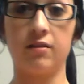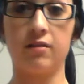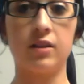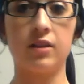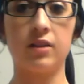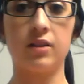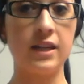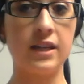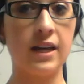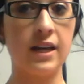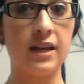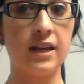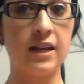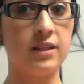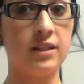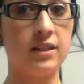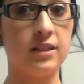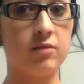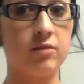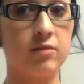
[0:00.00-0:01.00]
cling
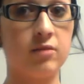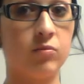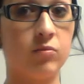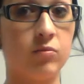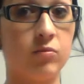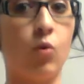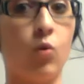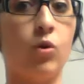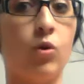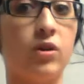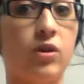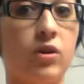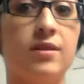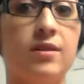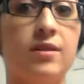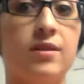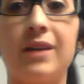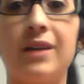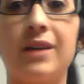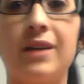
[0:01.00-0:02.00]
it or
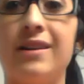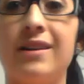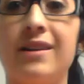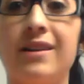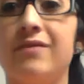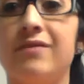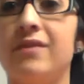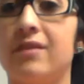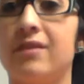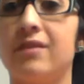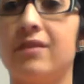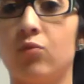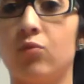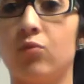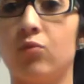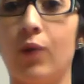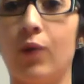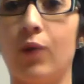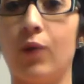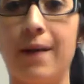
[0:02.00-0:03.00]
some kind
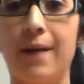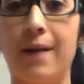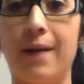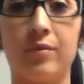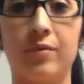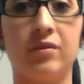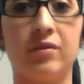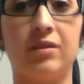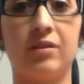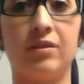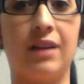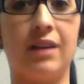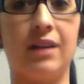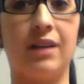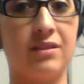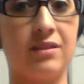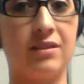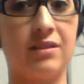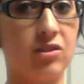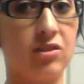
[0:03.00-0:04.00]
of wrap
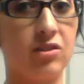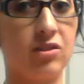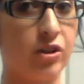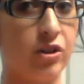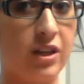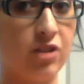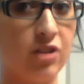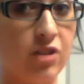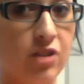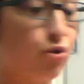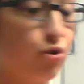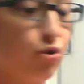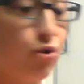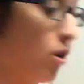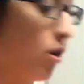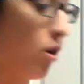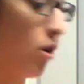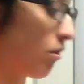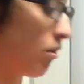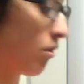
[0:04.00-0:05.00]
that's sturdy and
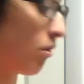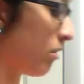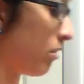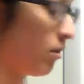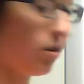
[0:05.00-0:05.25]
strong.